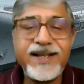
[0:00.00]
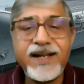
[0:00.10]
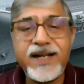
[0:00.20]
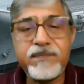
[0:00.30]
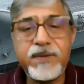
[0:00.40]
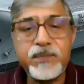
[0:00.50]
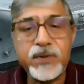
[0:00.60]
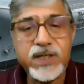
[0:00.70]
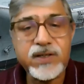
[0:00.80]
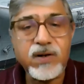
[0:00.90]
let me
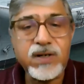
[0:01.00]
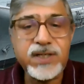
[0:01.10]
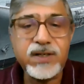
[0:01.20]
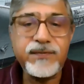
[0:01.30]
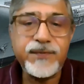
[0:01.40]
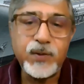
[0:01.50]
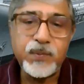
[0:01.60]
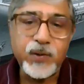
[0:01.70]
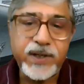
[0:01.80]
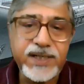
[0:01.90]
put across a few
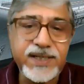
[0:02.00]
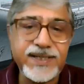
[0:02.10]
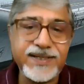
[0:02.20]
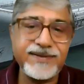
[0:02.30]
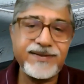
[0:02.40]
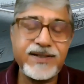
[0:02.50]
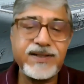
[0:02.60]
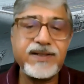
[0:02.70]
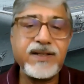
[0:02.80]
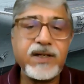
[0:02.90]
points
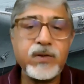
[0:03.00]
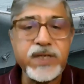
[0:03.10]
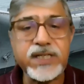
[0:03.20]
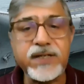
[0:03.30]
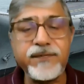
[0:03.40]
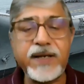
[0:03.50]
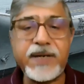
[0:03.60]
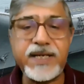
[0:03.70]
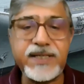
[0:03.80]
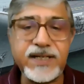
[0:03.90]
to justify
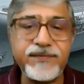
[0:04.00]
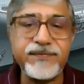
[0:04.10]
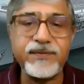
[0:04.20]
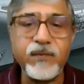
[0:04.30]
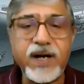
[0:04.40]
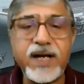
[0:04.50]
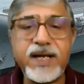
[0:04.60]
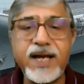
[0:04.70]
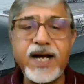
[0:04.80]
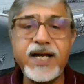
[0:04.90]
myself
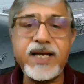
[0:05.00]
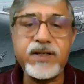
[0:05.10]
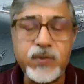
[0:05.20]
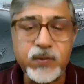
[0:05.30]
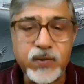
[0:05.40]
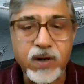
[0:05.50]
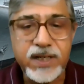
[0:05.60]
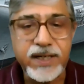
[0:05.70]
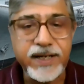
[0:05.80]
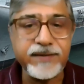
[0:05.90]
why I do
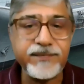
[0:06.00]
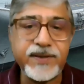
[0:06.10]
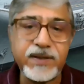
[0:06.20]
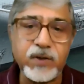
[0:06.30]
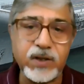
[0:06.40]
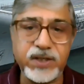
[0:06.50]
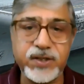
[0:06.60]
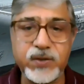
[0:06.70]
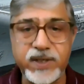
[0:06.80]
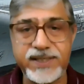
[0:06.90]
not give the model
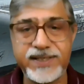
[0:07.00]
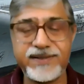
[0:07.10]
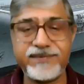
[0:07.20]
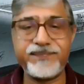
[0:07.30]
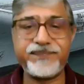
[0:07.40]
stories.